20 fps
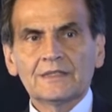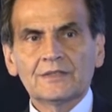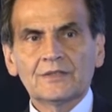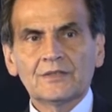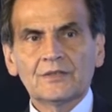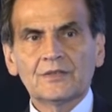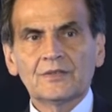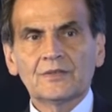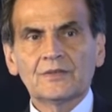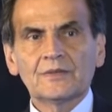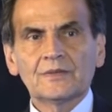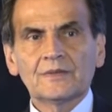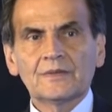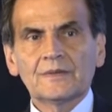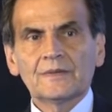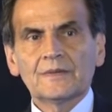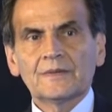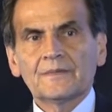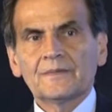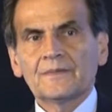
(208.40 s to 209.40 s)
So
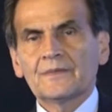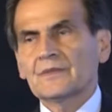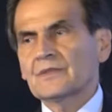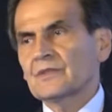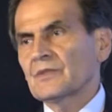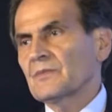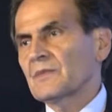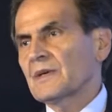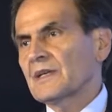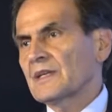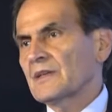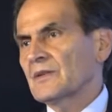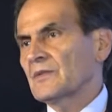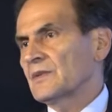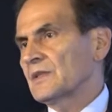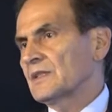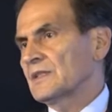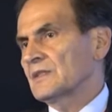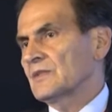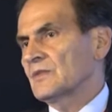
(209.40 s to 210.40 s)
somebody
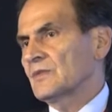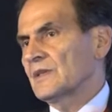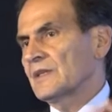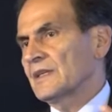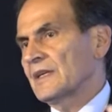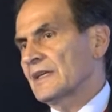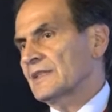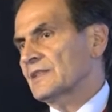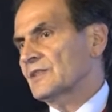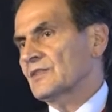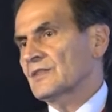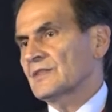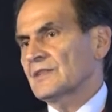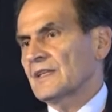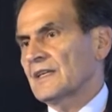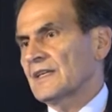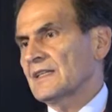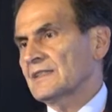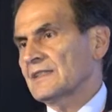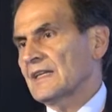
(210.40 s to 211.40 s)
who is doing
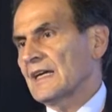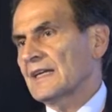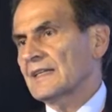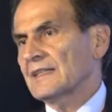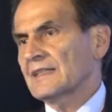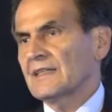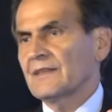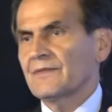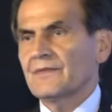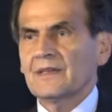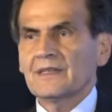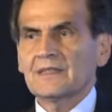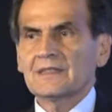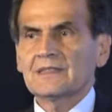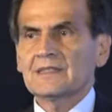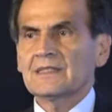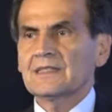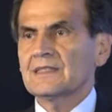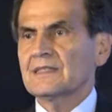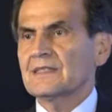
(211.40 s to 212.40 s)
exercise actively,
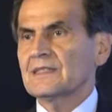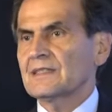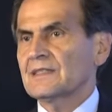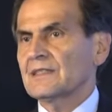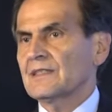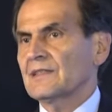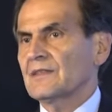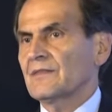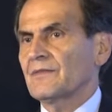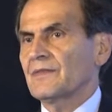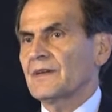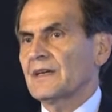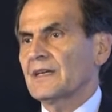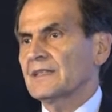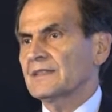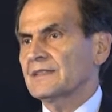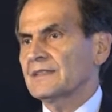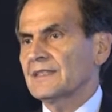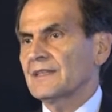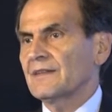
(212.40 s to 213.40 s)
60,
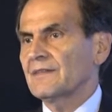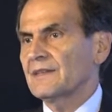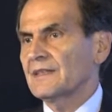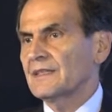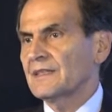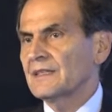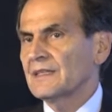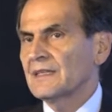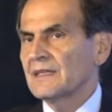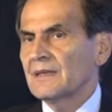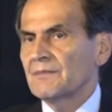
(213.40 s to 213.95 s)
65, 70,